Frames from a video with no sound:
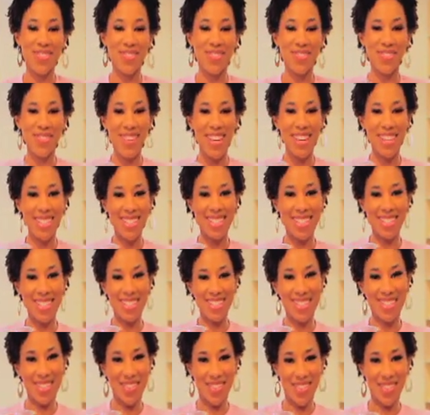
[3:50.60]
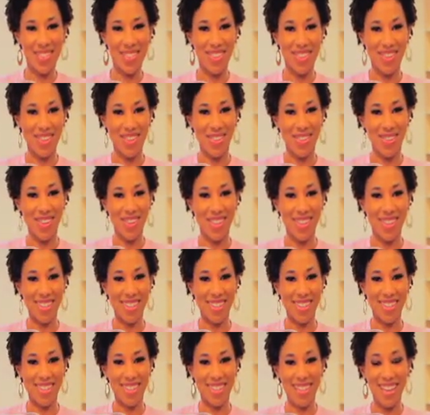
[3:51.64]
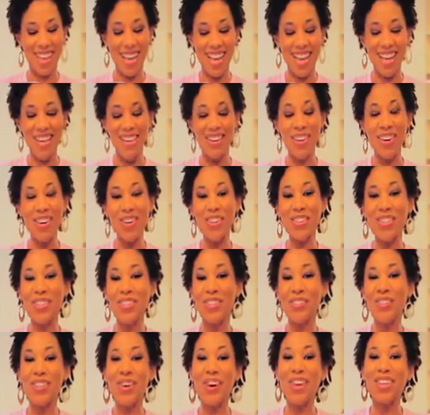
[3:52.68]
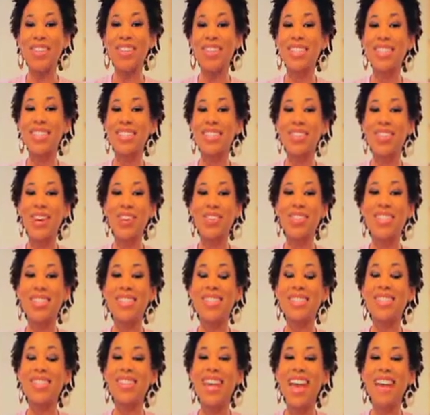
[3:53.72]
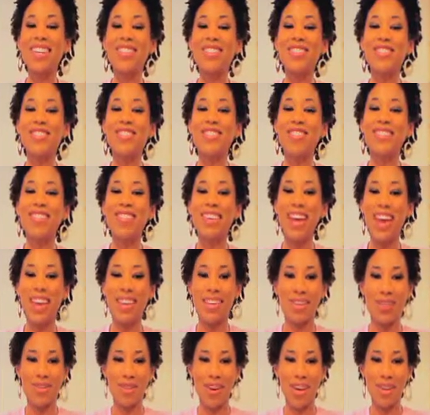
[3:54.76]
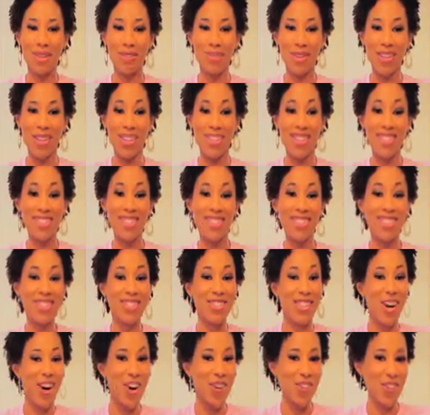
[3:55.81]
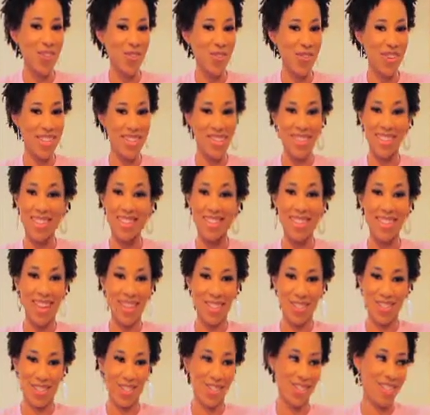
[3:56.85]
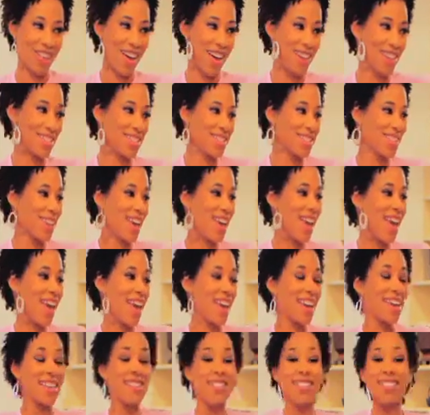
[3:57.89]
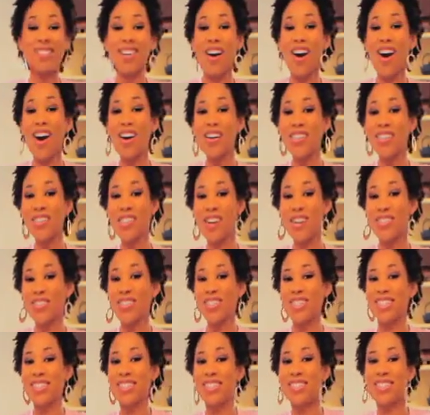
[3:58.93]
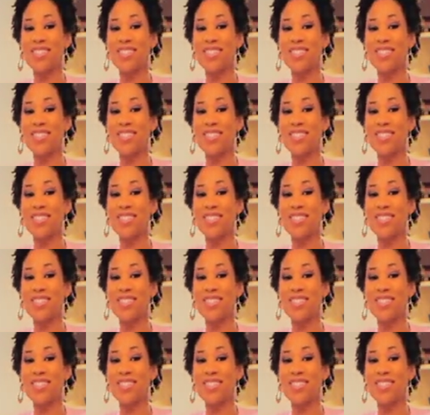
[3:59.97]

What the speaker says: fresh coconut water. Coconut water is known as nature's Gatorade because it's loaded with electrolytes. And it's also, just a